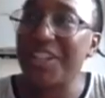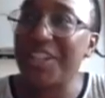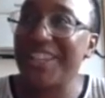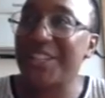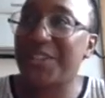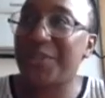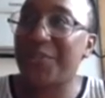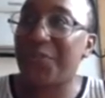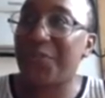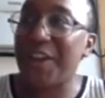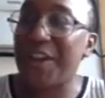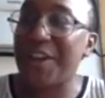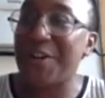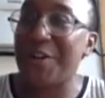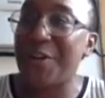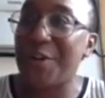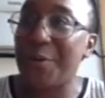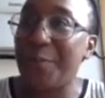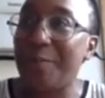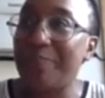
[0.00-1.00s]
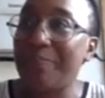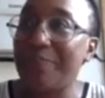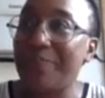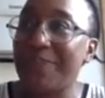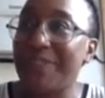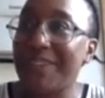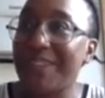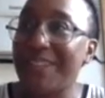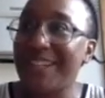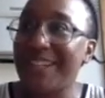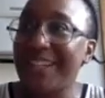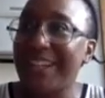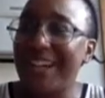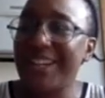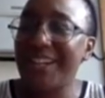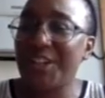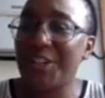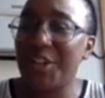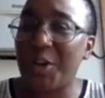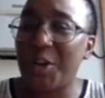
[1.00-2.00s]
this film
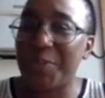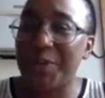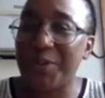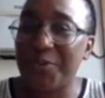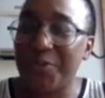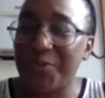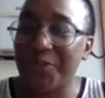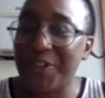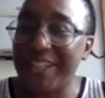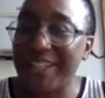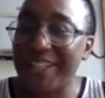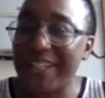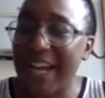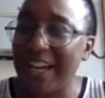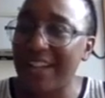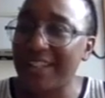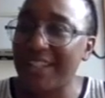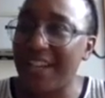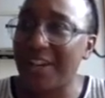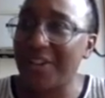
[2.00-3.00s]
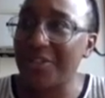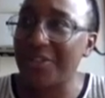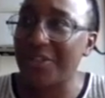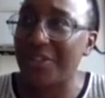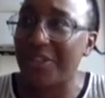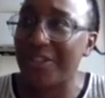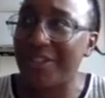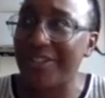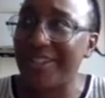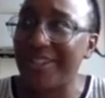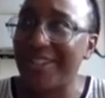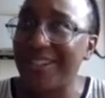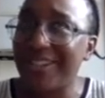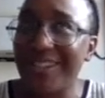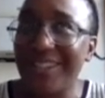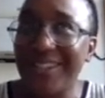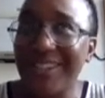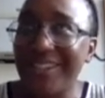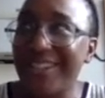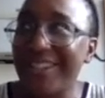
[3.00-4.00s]
and I got freaked out. I was like, hold on.
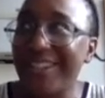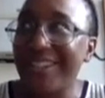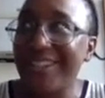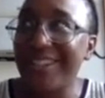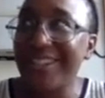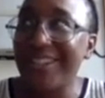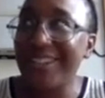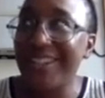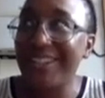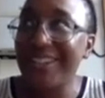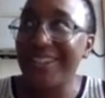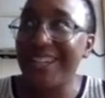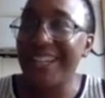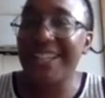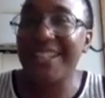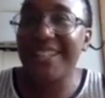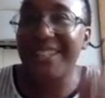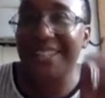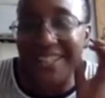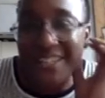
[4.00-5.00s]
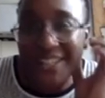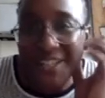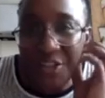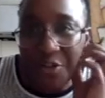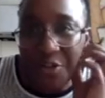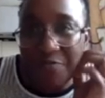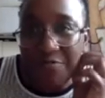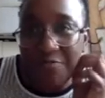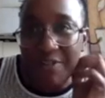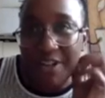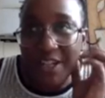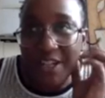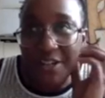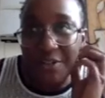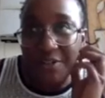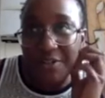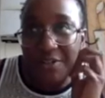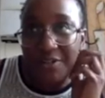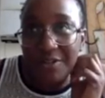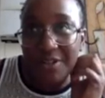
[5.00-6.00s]
Is this a
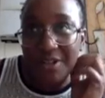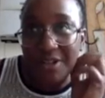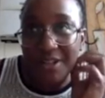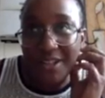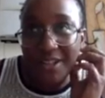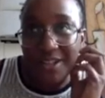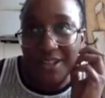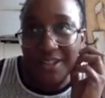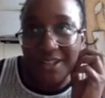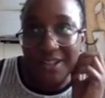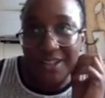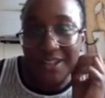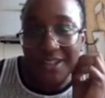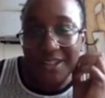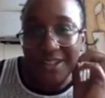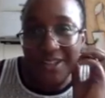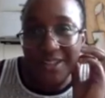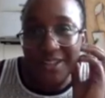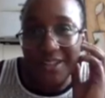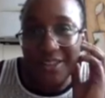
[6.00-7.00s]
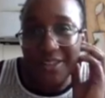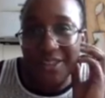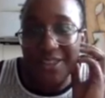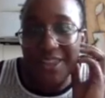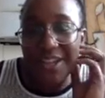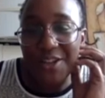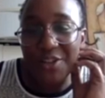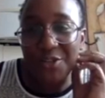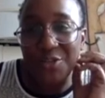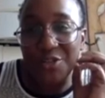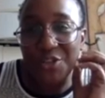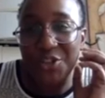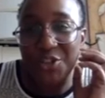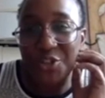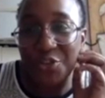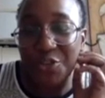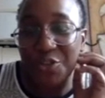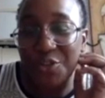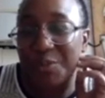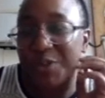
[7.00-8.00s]
real thing on the
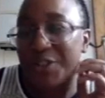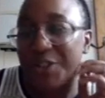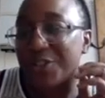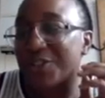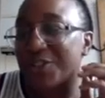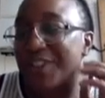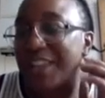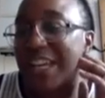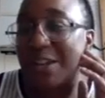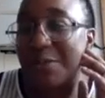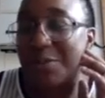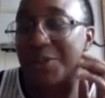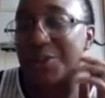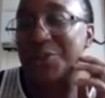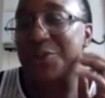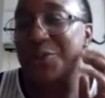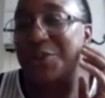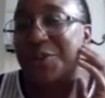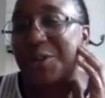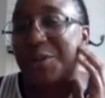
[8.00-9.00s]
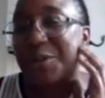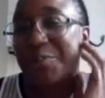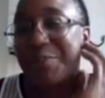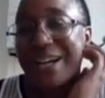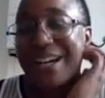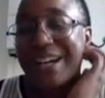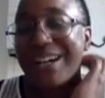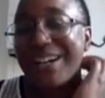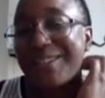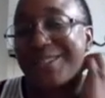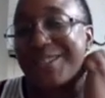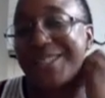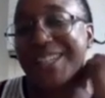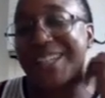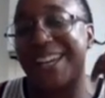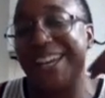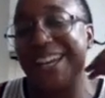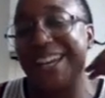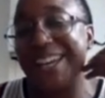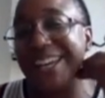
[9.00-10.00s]
truth? Because they were talking about
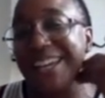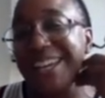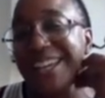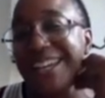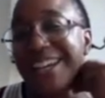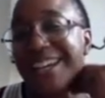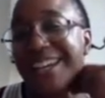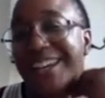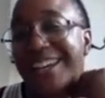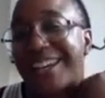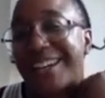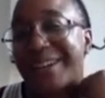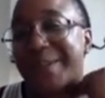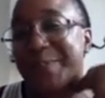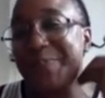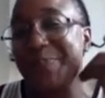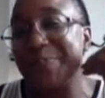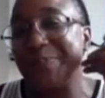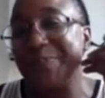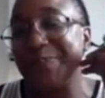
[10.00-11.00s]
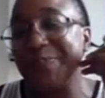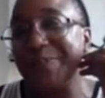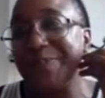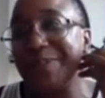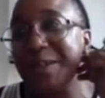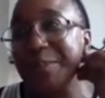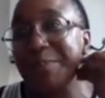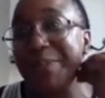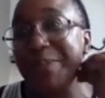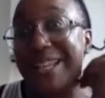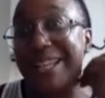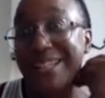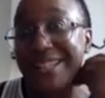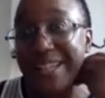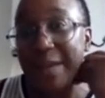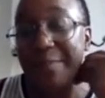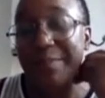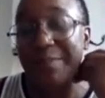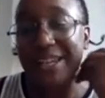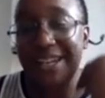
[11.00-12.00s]
a
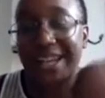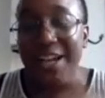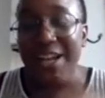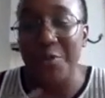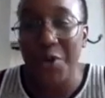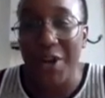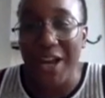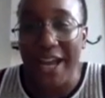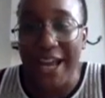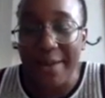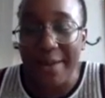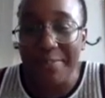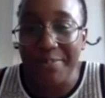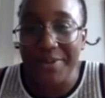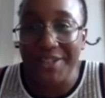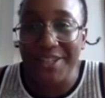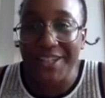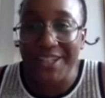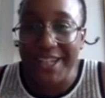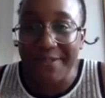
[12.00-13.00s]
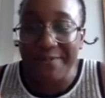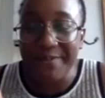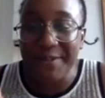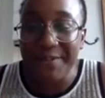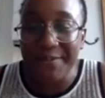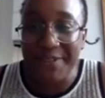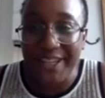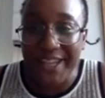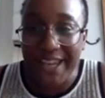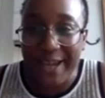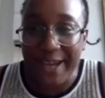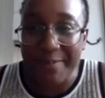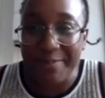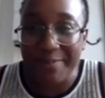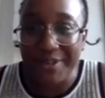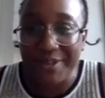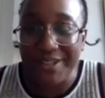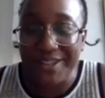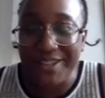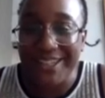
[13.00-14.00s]
pandemic, like what happened, and everything
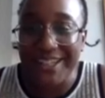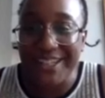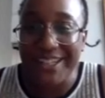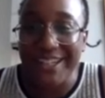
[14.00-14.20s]
happened.